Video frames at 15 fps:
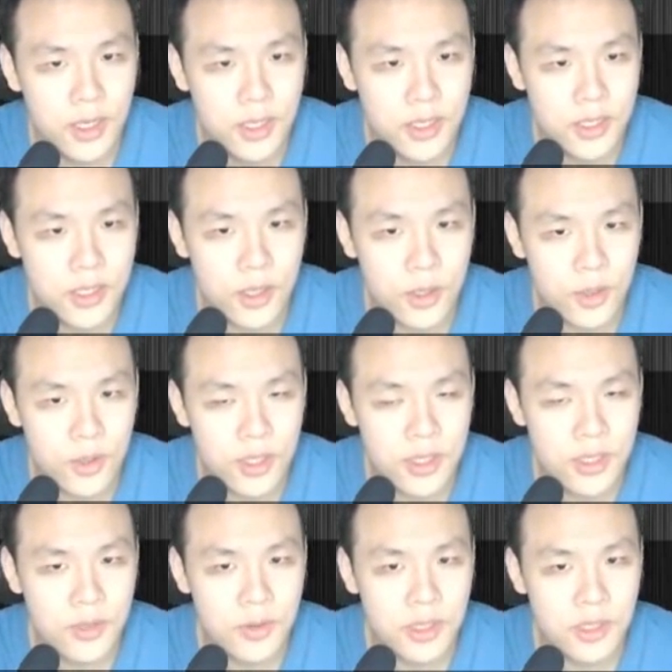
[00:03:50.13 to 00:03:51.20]
So this
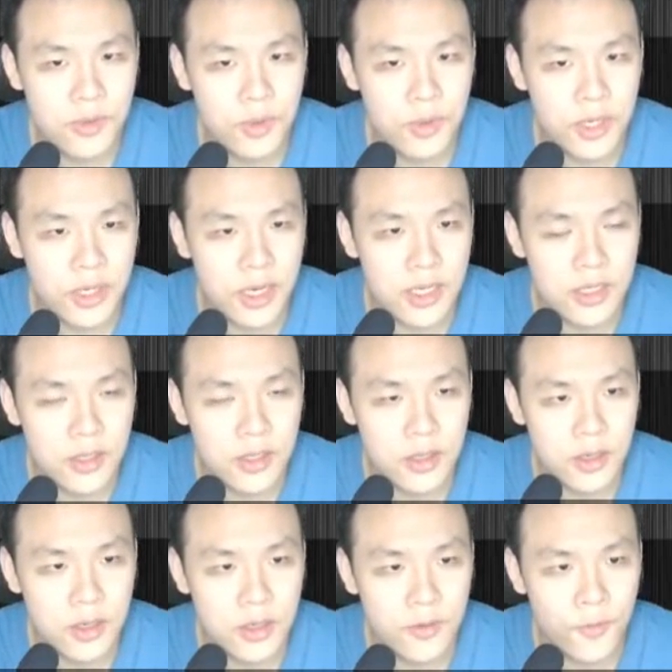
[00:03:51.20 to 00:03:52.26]
is really nice
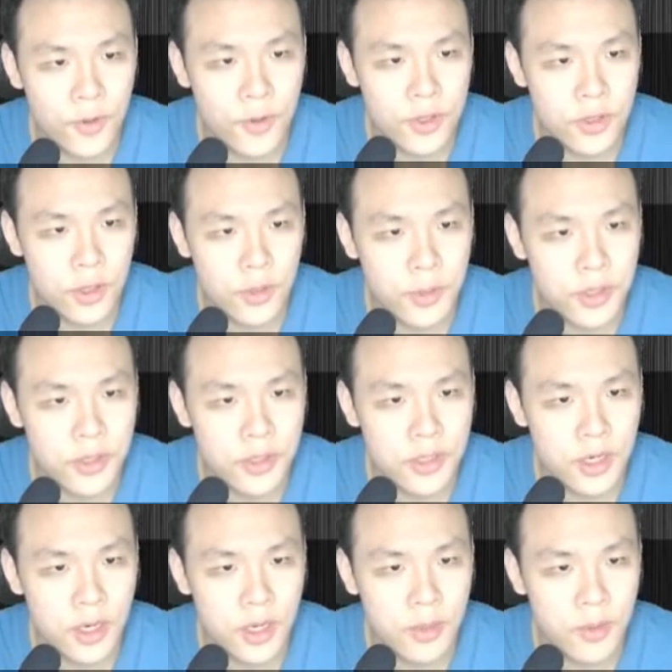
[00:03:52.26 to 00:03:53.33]
for the serpents.
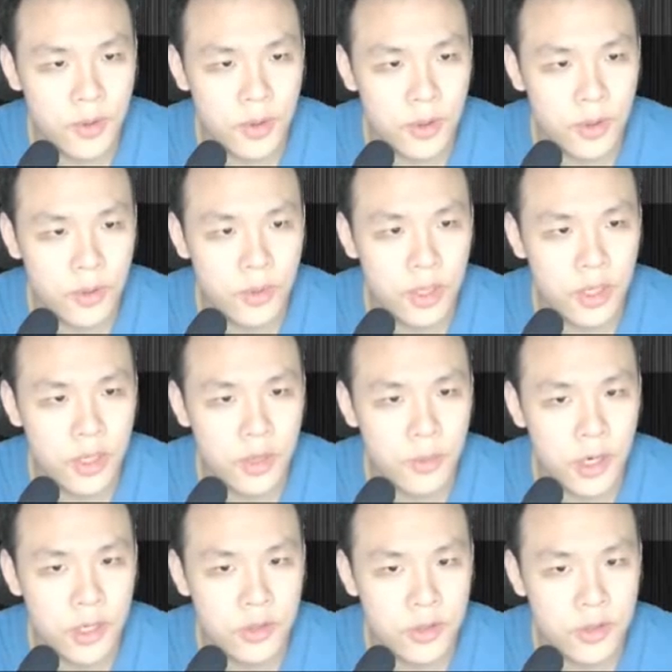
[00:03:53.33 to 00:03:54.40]
They're really good
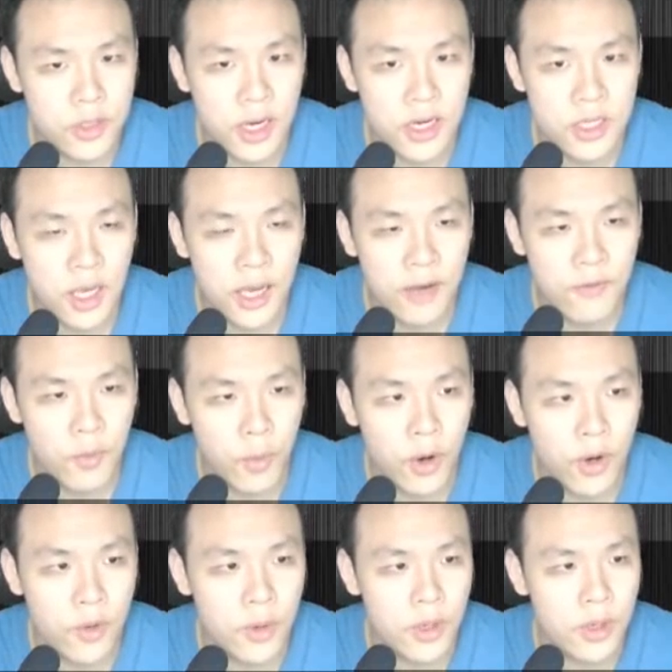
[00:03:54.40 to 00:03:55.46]
monsters. I actually have a
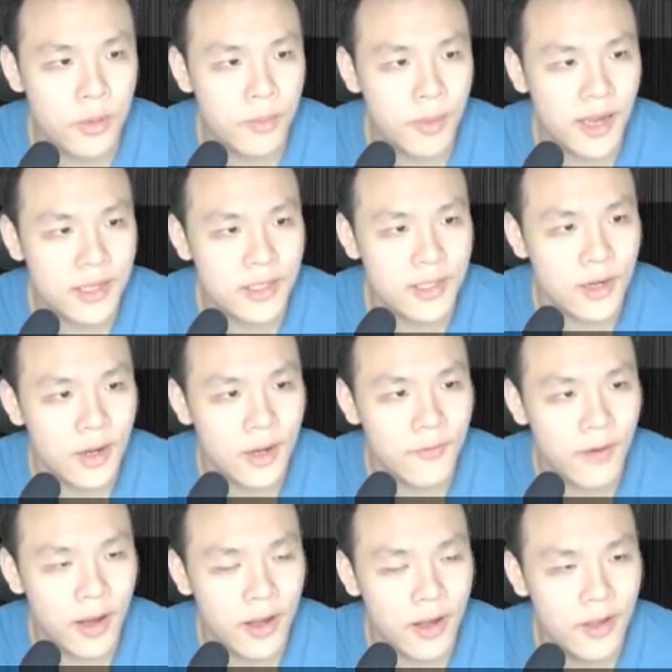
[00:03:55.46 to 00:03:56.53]
water one maxed out at
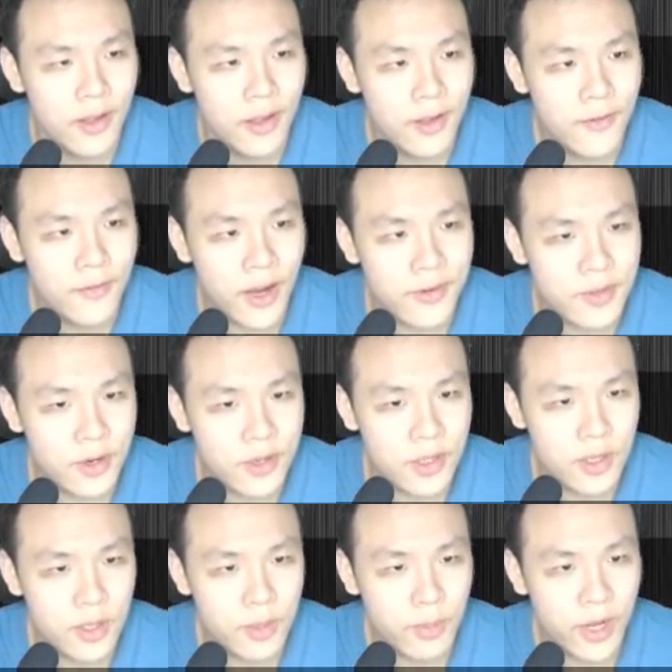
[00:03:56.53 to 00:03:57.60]
5 stars.
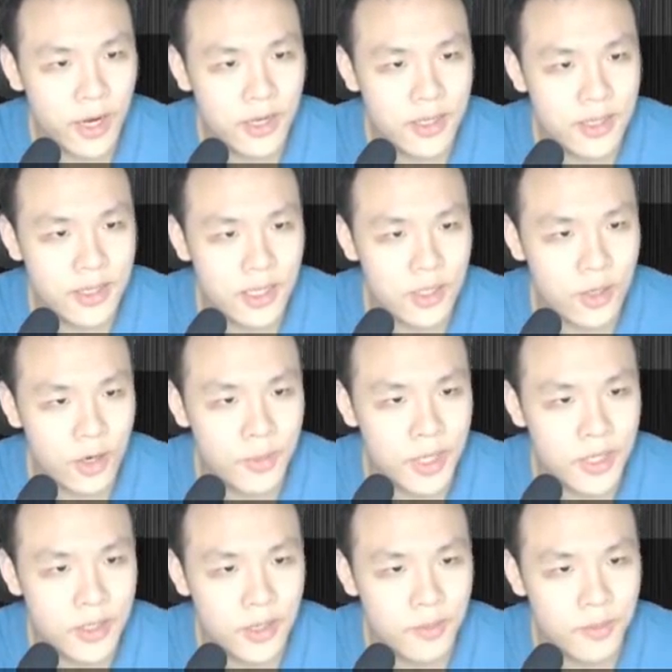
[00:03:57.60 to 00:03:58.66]
I was planning to 6-star him
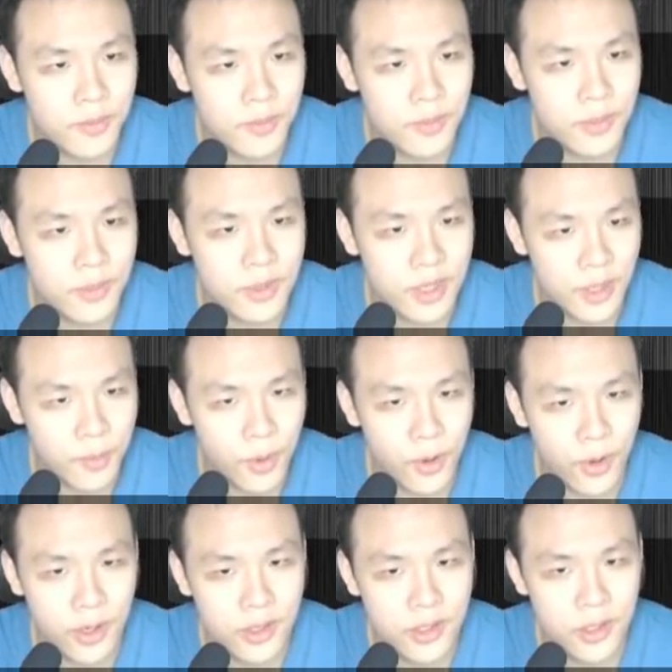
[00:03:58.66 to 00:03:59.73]
at some
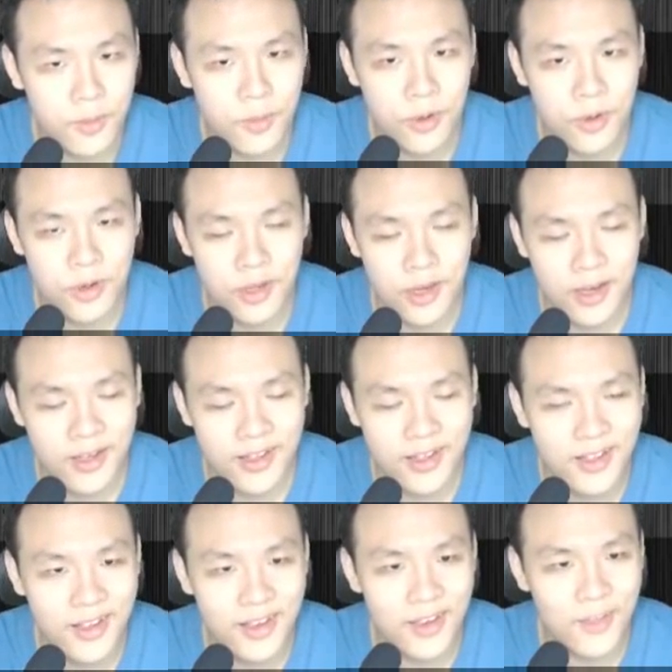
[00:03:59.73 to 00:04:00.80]
point, yeah,
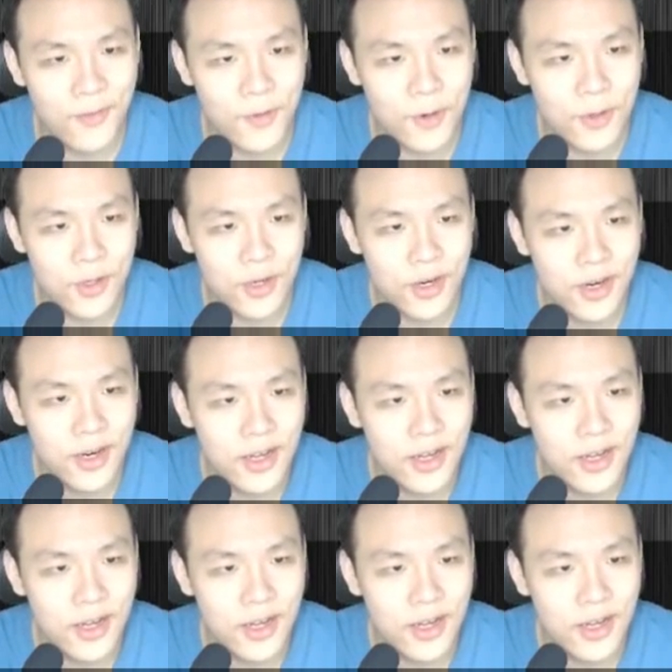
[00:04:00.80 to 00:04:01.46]
in the future.